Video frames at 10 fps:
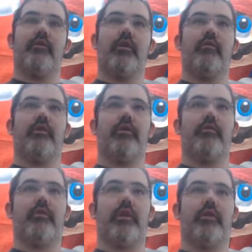Oh, we can go
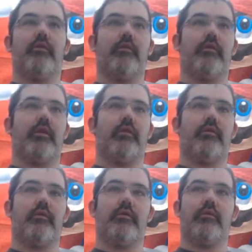inside. Okay.
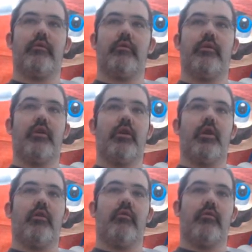
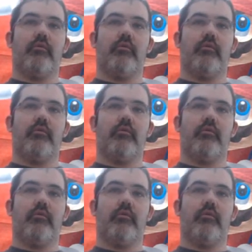Oh!